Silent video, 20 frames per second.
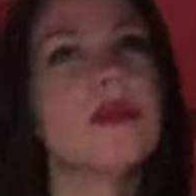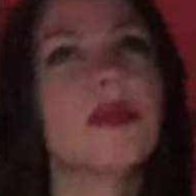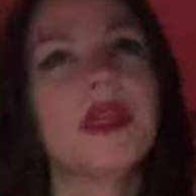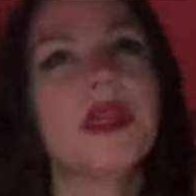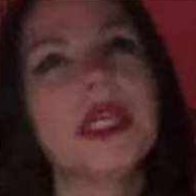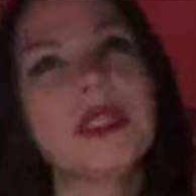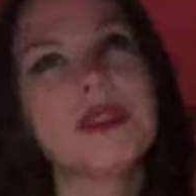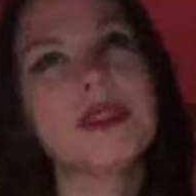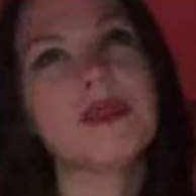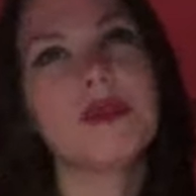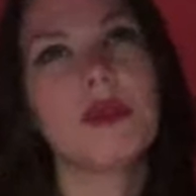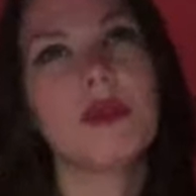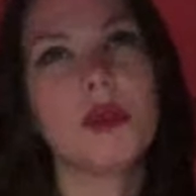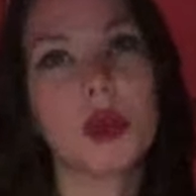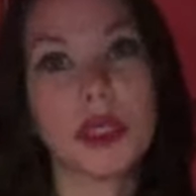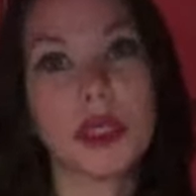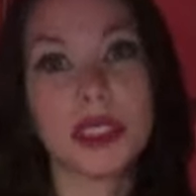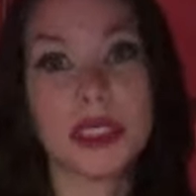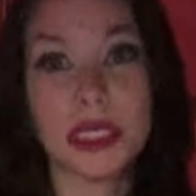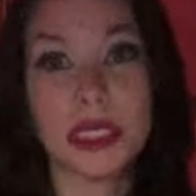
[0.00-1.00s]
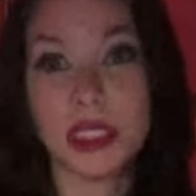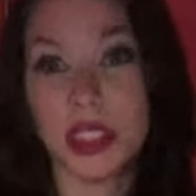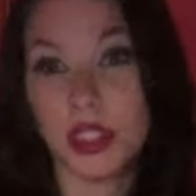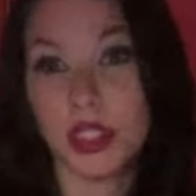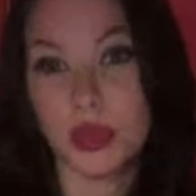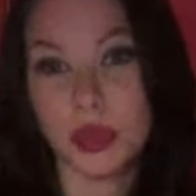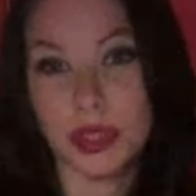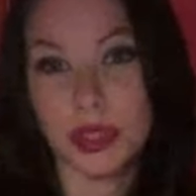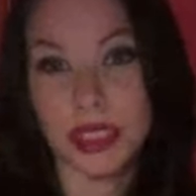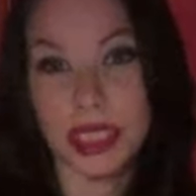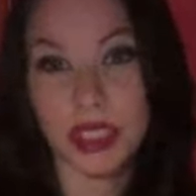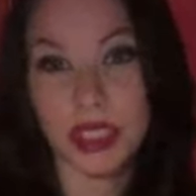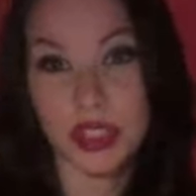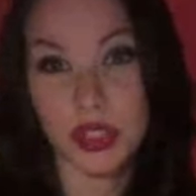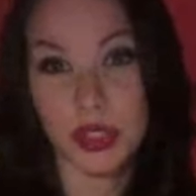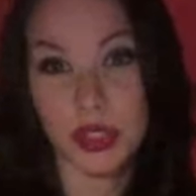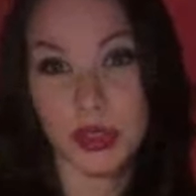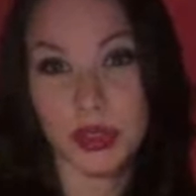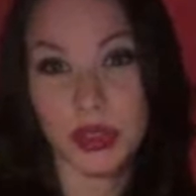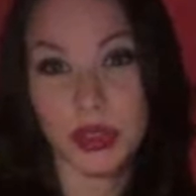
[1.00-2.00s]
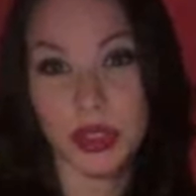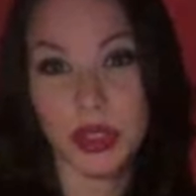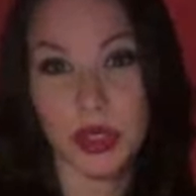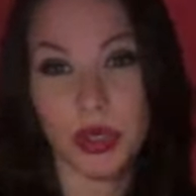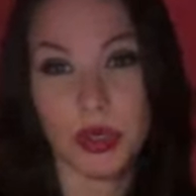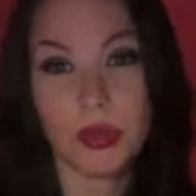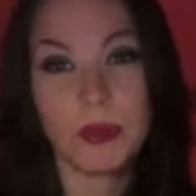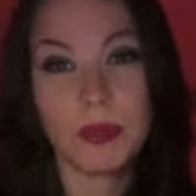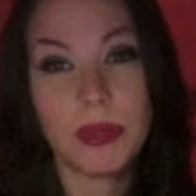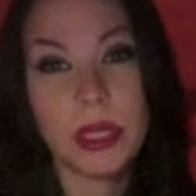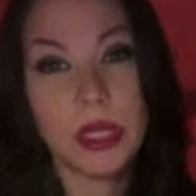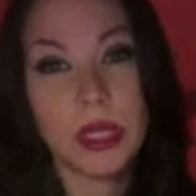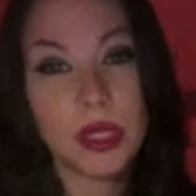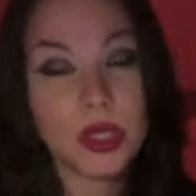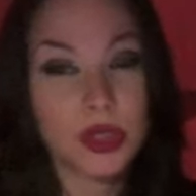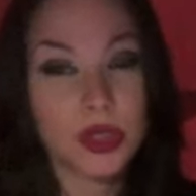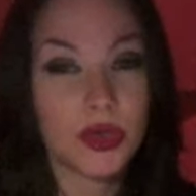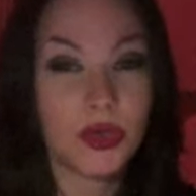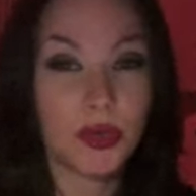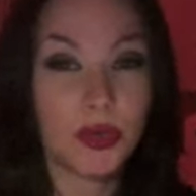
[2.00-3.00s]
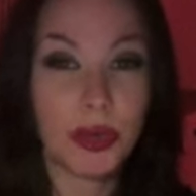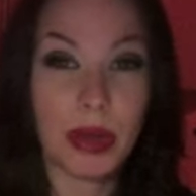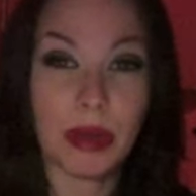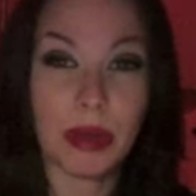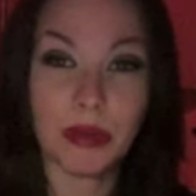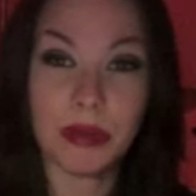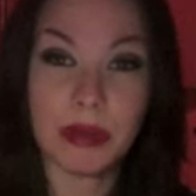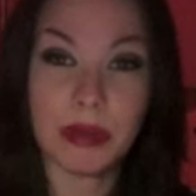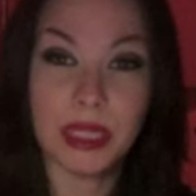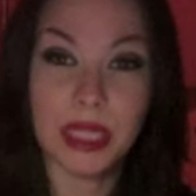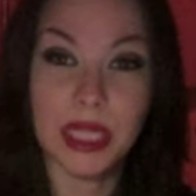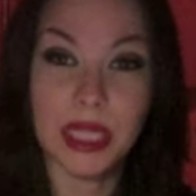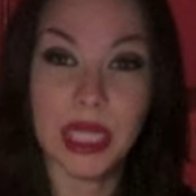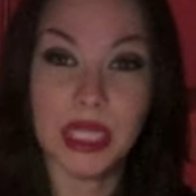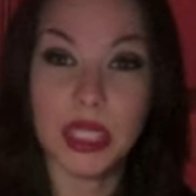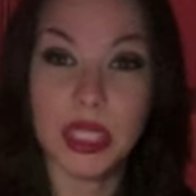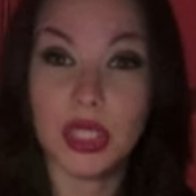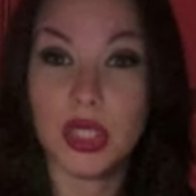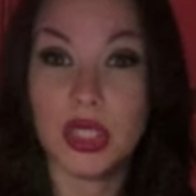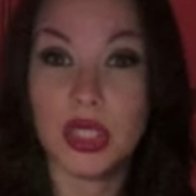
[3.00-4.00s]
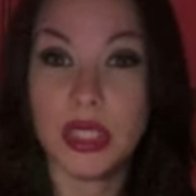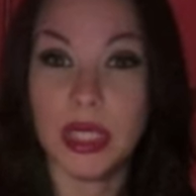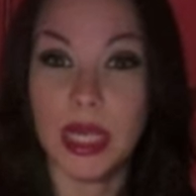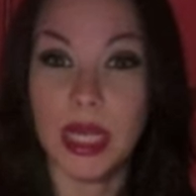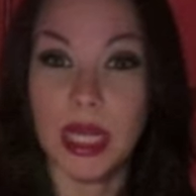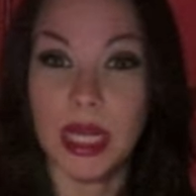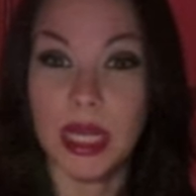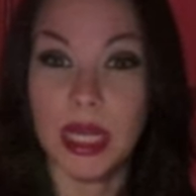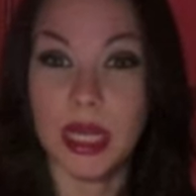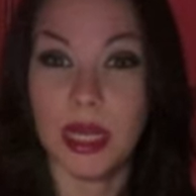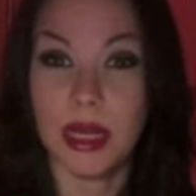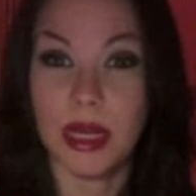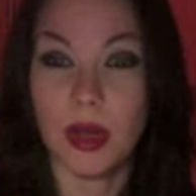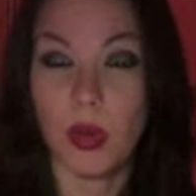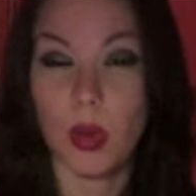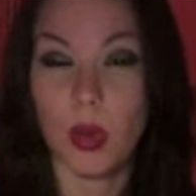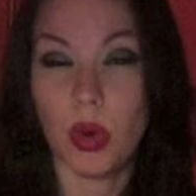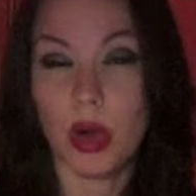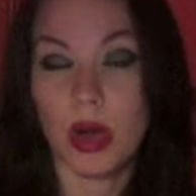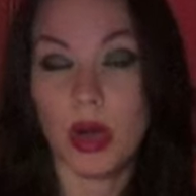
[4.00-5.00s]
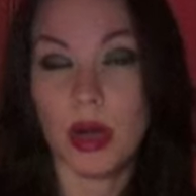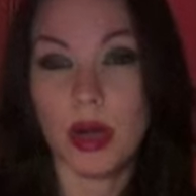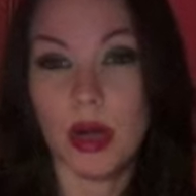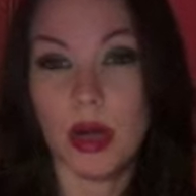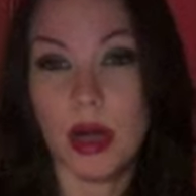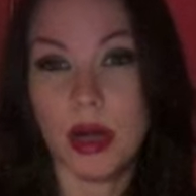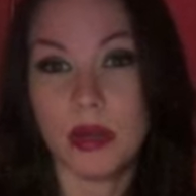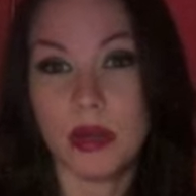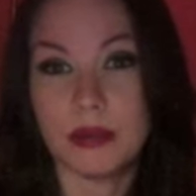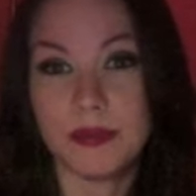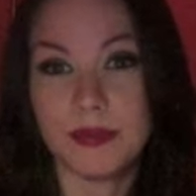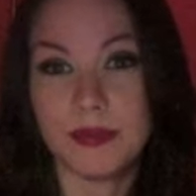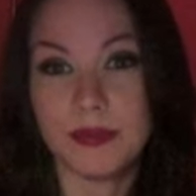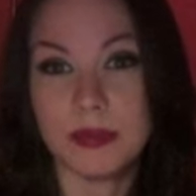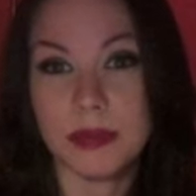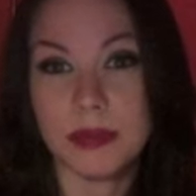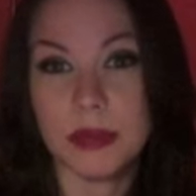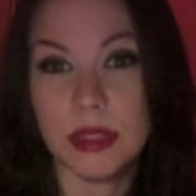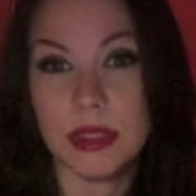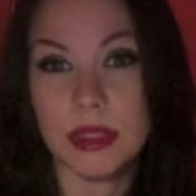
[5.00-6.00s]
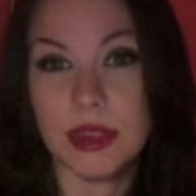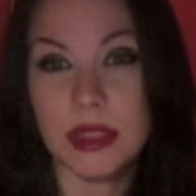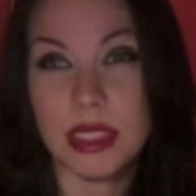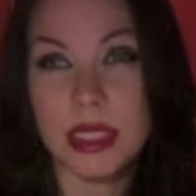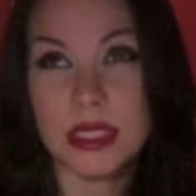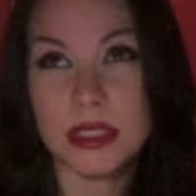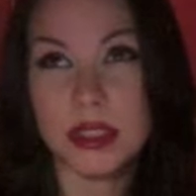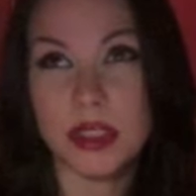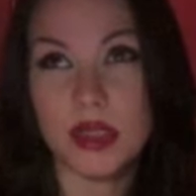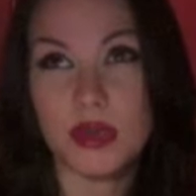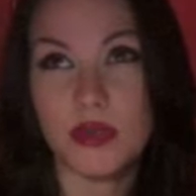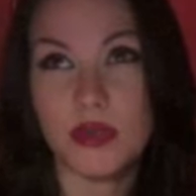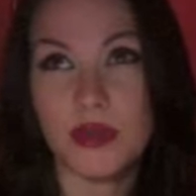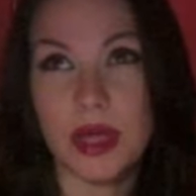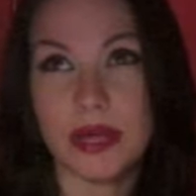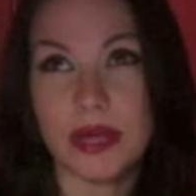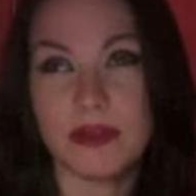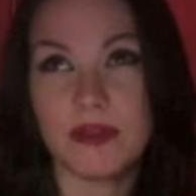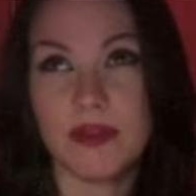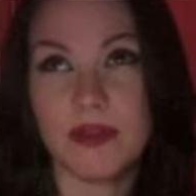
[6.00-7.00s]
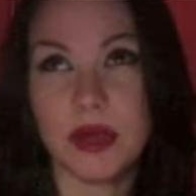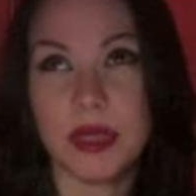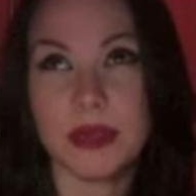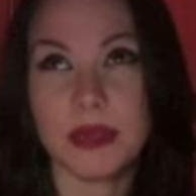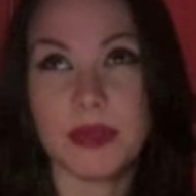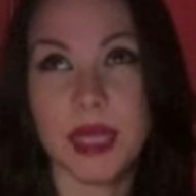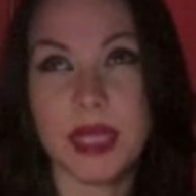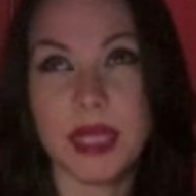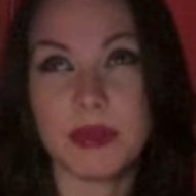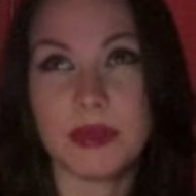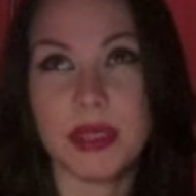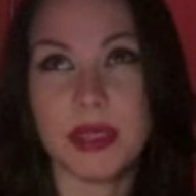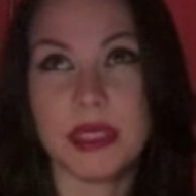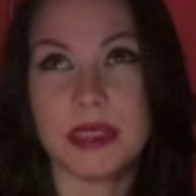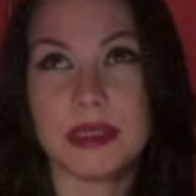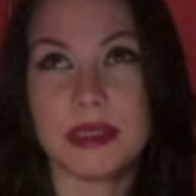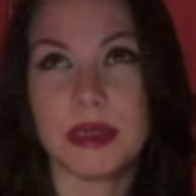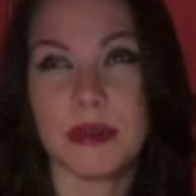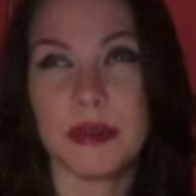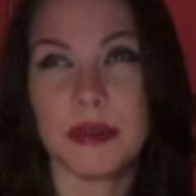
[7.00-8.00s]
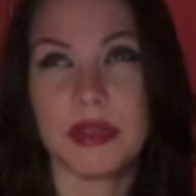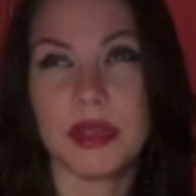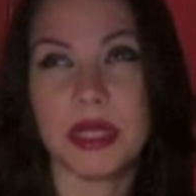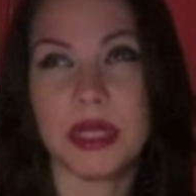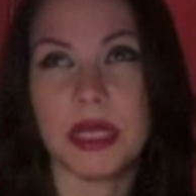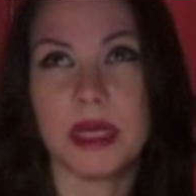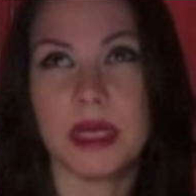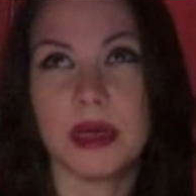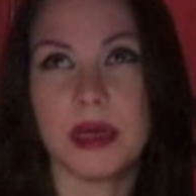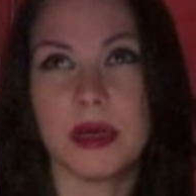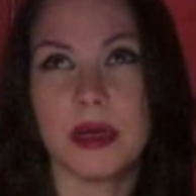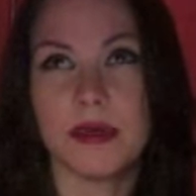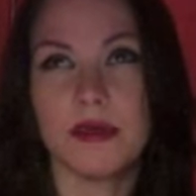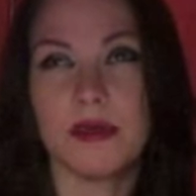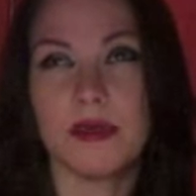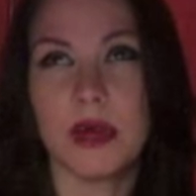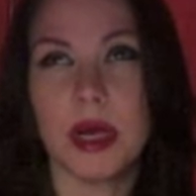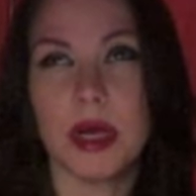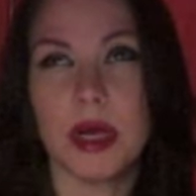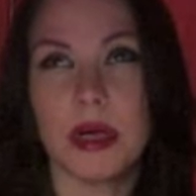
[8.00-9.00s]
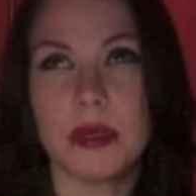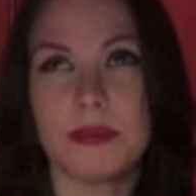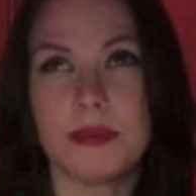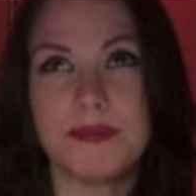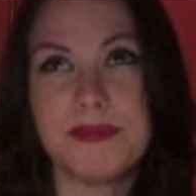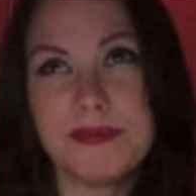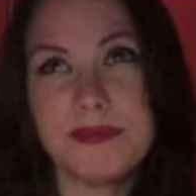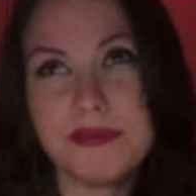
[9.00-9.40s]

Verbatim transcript: things of a more sensual nature, you know. You probably like cooking, or things that you find fun might be something of, you know,